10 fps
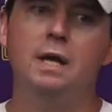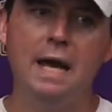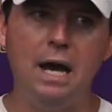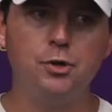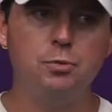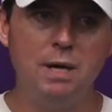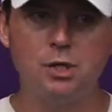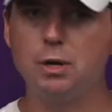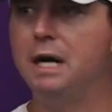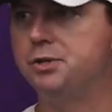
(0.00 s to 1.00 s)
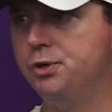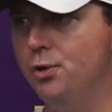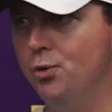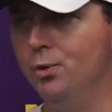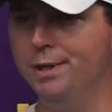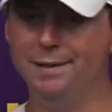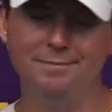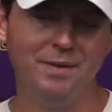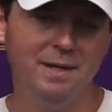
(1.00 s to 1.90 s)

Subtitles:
how you may try to